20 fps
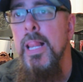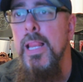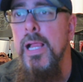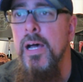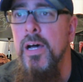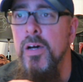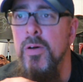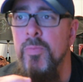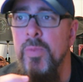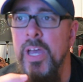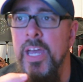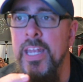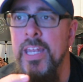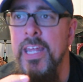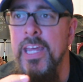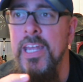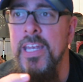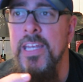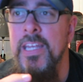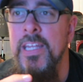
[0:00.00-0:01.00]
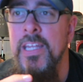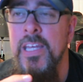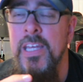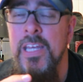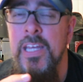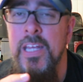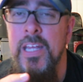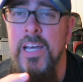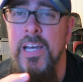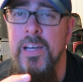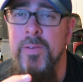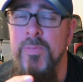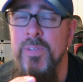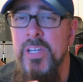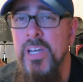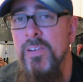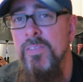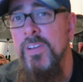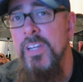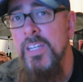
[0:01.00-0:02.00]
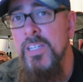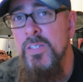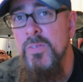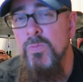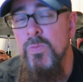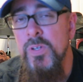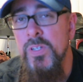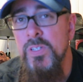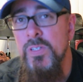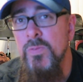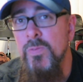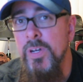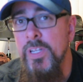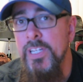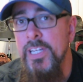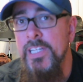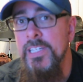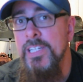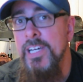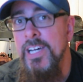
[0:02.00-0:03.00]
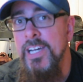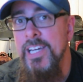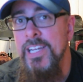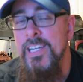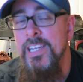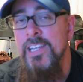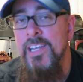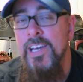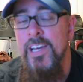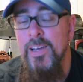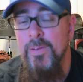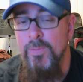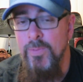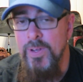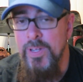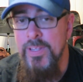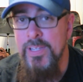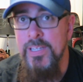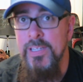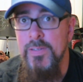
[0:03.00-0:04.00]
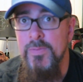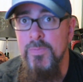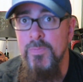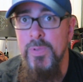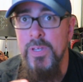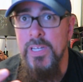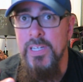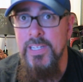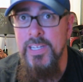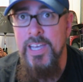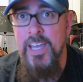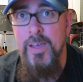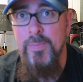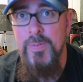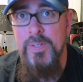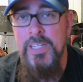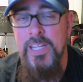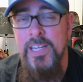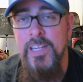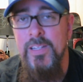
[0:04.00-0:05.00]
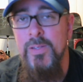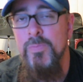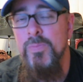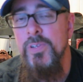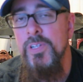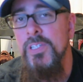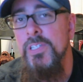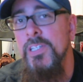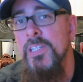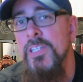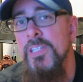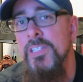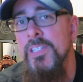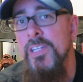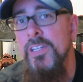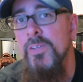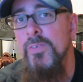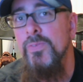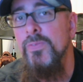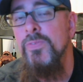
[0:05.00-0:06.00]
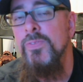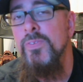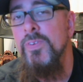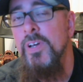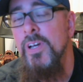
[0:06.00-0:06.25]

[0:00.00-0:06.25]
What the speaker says: And then Tyrese was the one that died with his being decapitated at the prison instead of